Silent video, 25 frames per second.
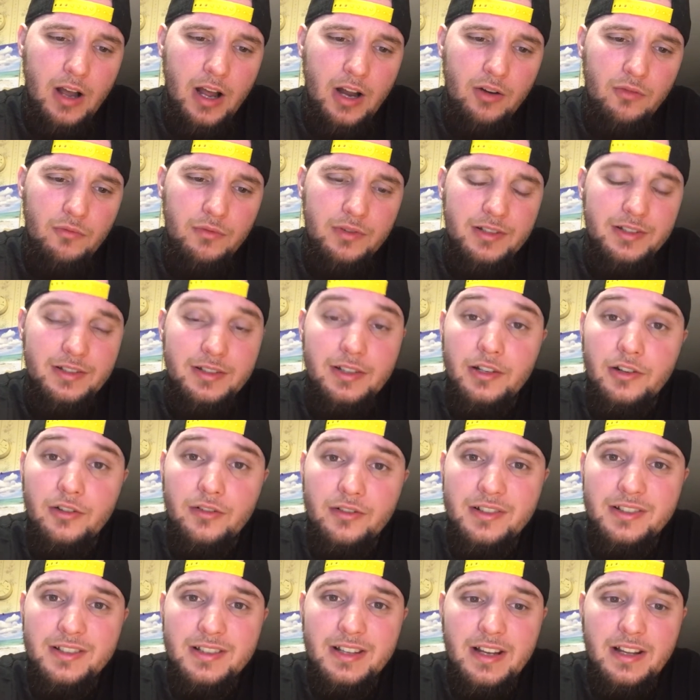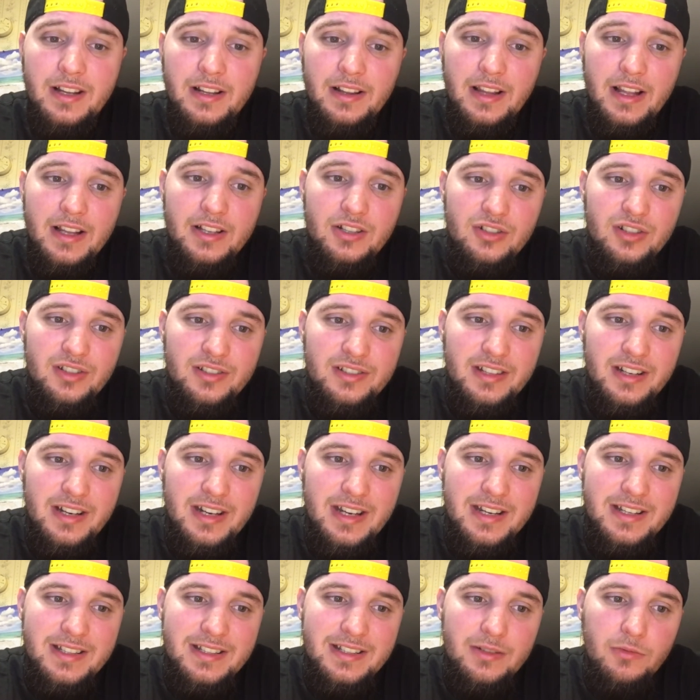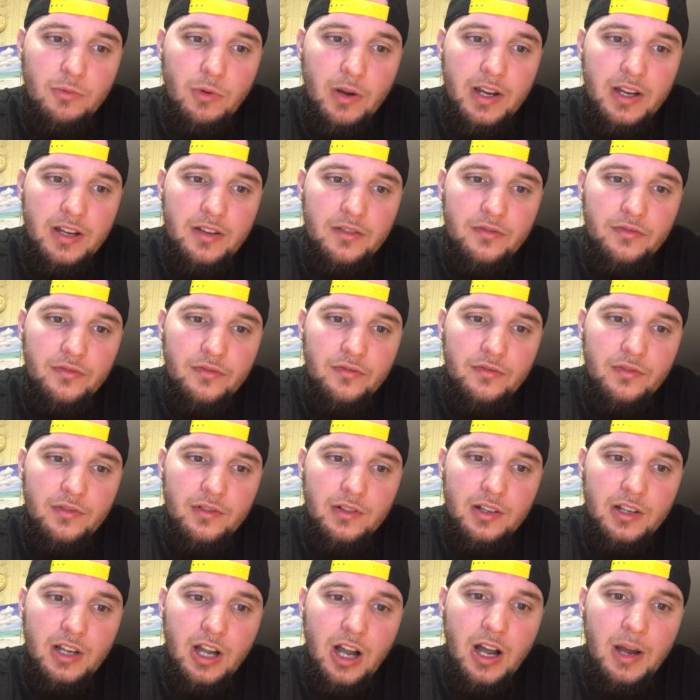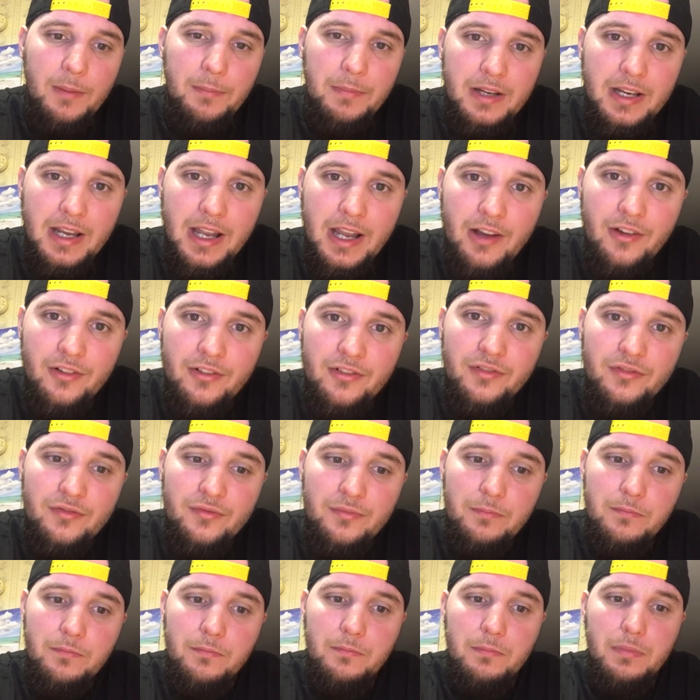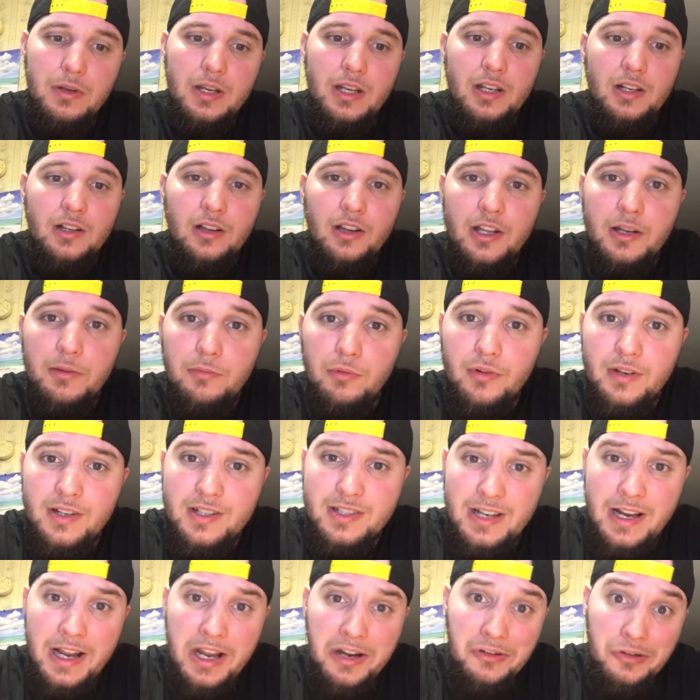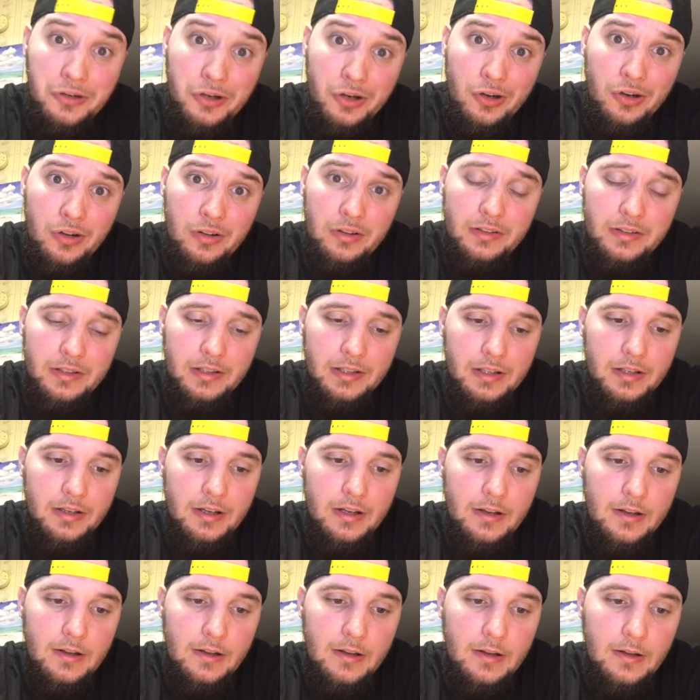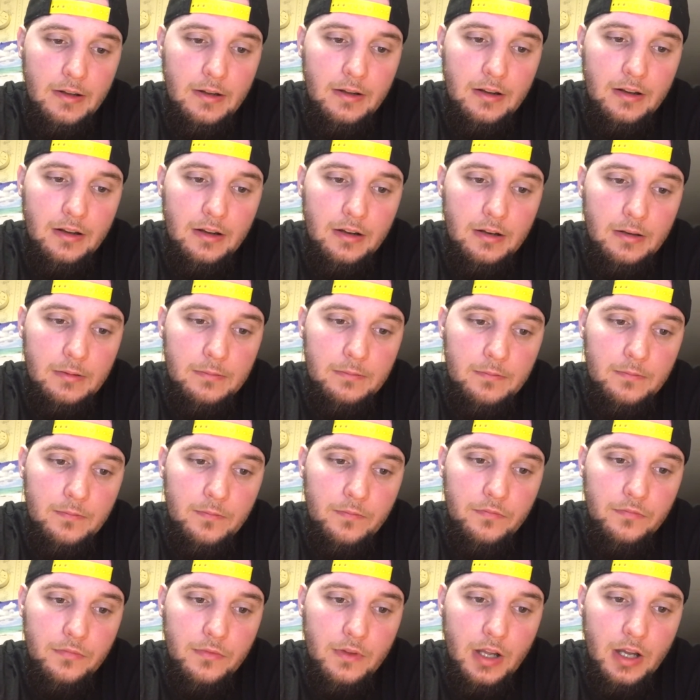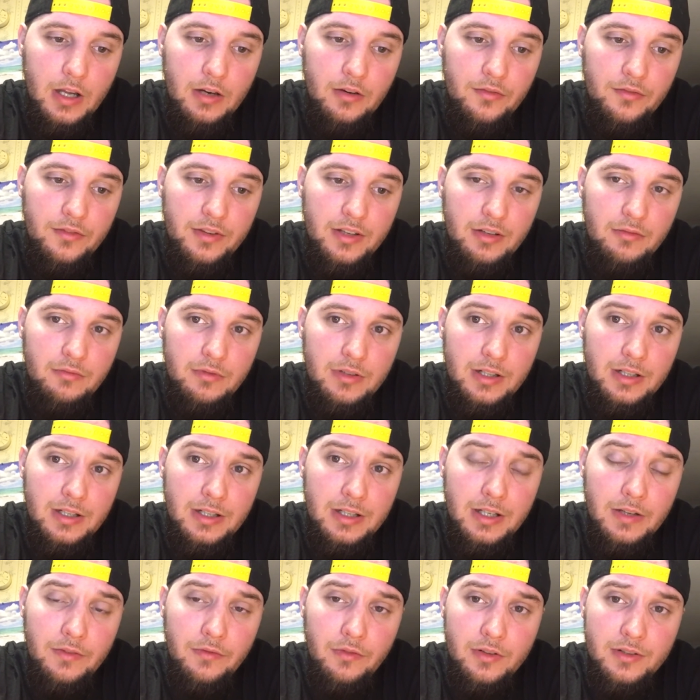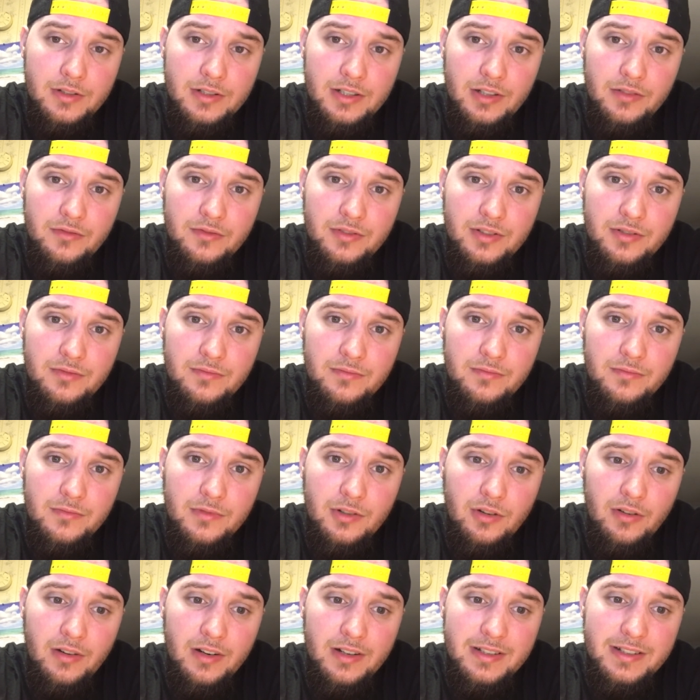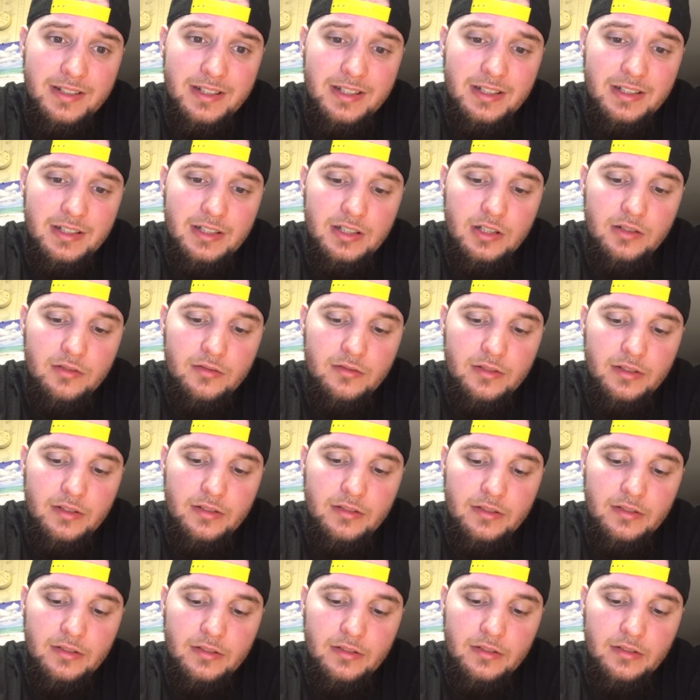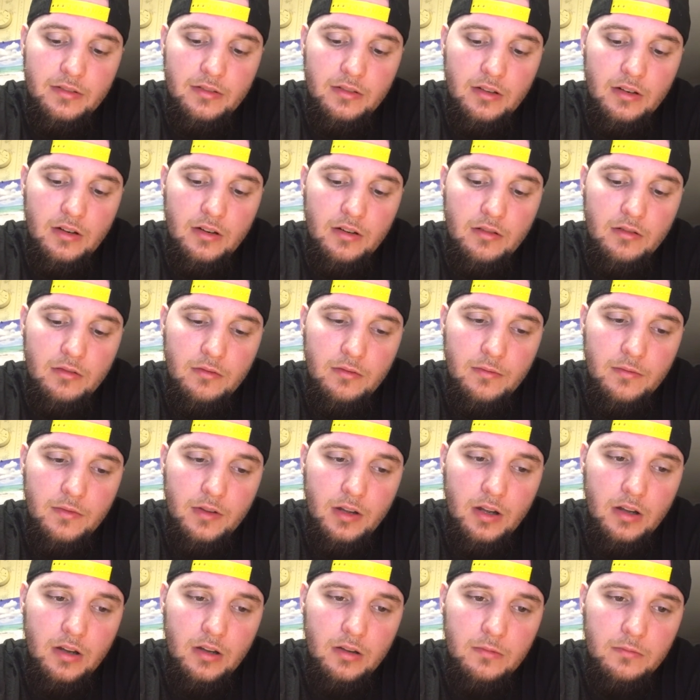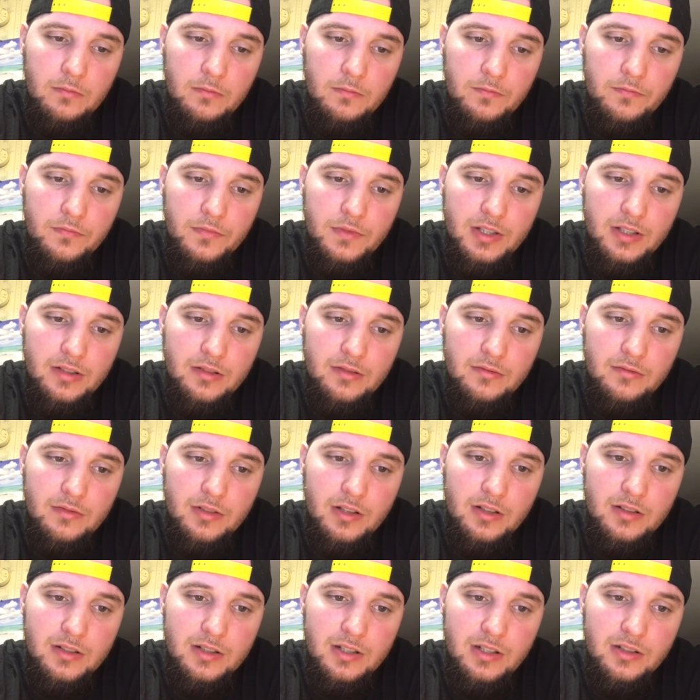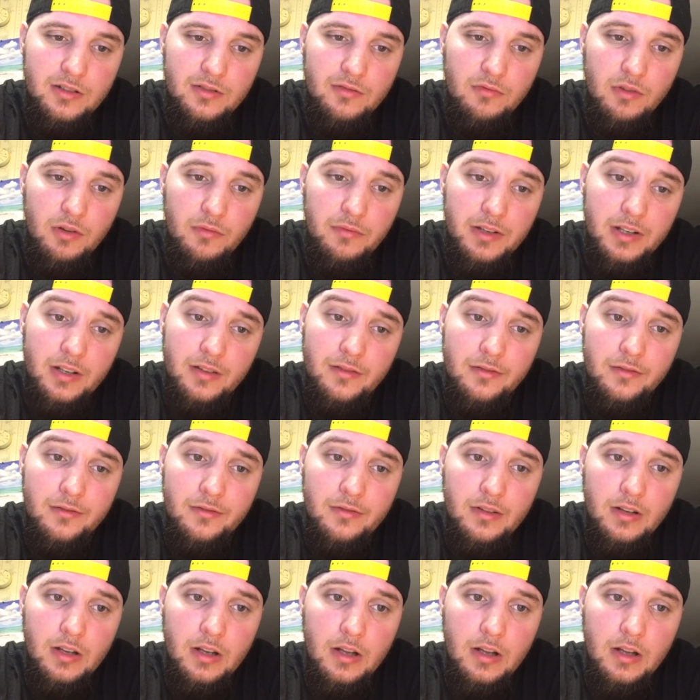I don't want to sit here and say that that's just an easy way of copping out of being labeled as an alcoholic. Um, I don't think we need to give ourselves crazy excuses, you know, um, to continue what we do.